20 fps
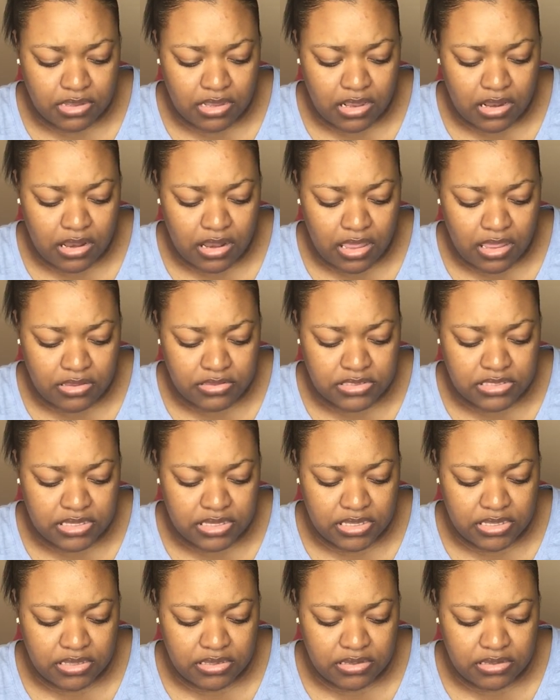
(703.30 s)

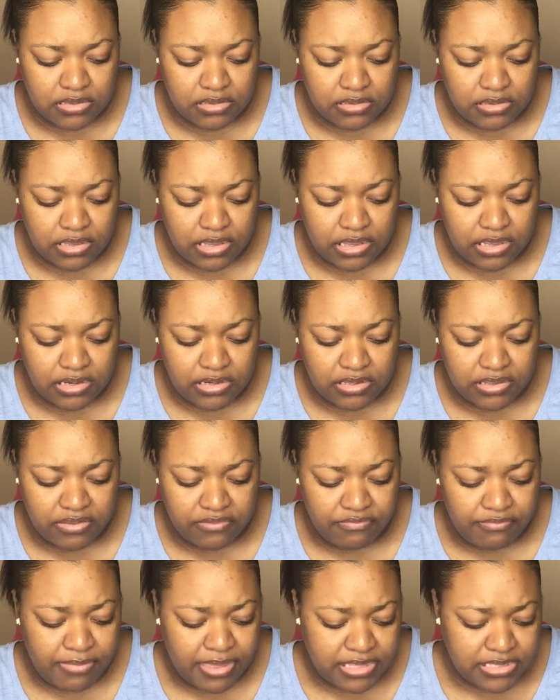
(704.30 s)
closet, and
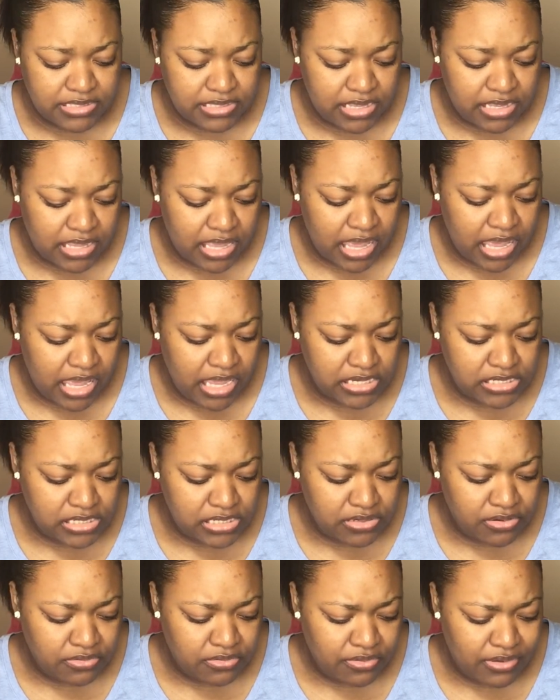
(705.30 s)
gift basket. I
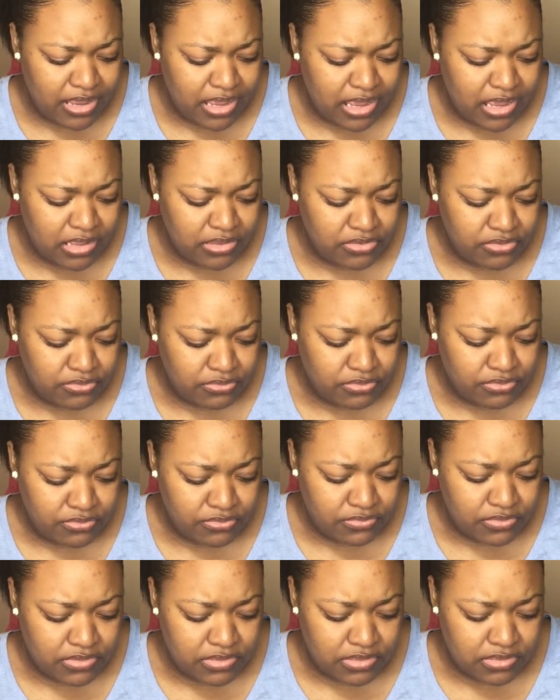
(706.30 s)
actually don't know how you
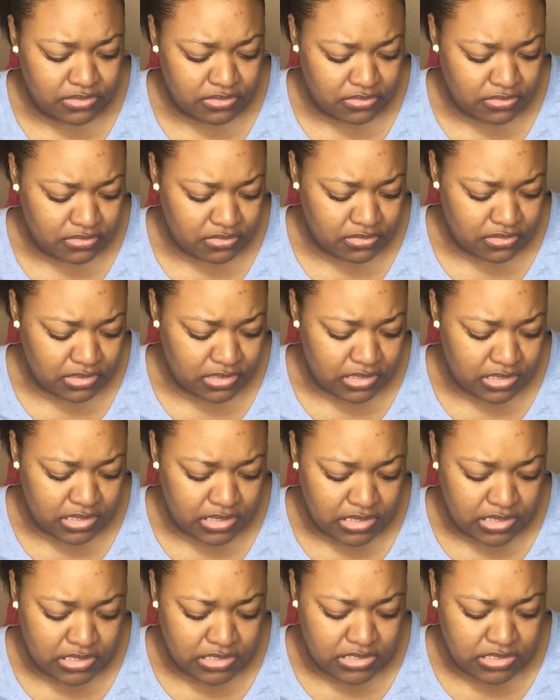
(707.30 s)
use this,
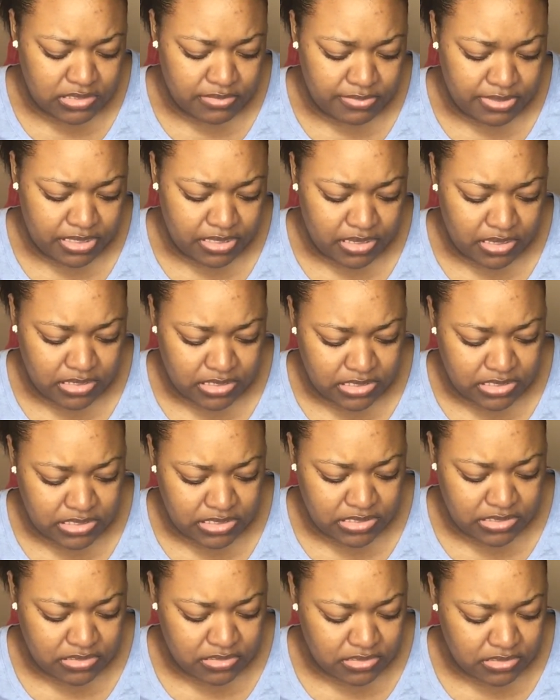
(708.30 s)
to be honest.
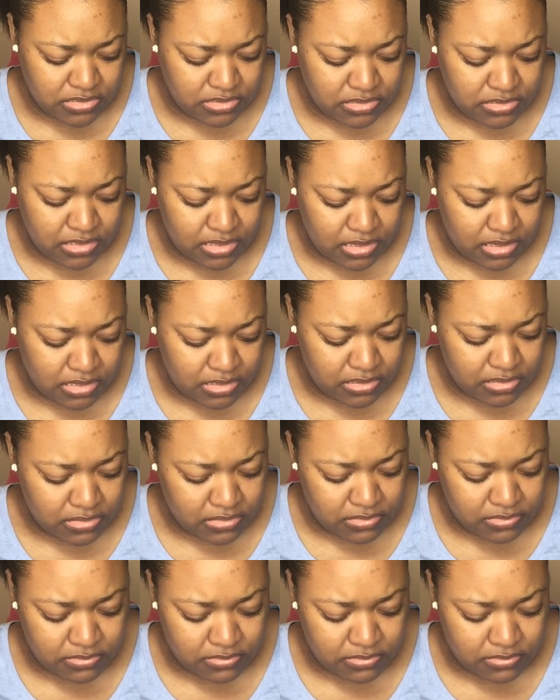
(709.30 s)
Like,